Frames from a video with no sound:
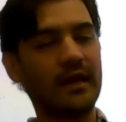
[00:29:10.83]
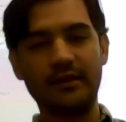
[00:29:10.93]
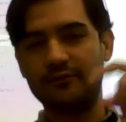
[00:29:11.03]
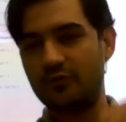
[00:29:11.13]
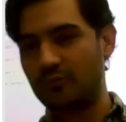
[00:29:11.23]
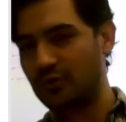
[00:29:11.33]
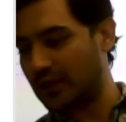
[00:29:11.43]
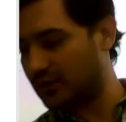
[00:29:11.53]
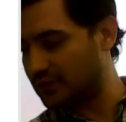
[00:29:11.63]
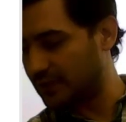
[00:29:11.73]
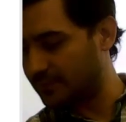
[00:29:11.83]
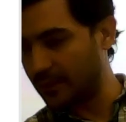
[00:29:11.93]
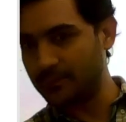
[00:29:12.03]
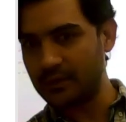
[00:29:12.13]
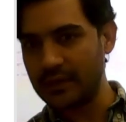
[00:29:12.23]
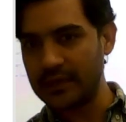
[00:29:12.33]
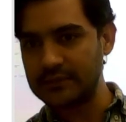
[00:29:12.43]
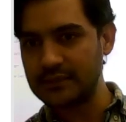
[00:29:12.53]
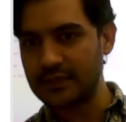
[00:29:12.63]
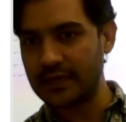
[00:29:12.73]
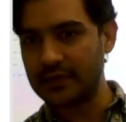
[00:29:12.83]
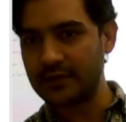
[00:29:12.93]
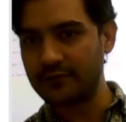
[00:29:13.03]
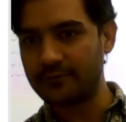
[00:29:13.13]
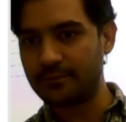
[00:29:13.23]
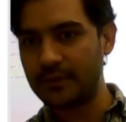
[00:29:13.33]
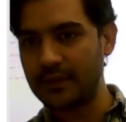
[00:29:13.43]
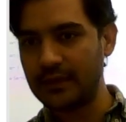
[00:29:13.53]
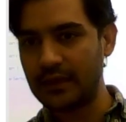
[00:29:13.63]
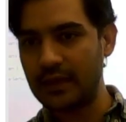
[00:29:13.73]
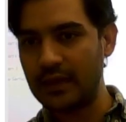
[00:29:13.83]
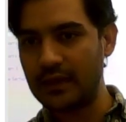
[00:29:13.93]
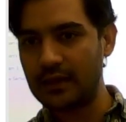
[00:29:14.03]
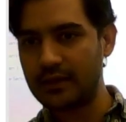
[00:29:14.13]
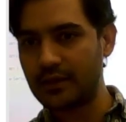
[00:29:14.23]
and the formula on that paper is negative PL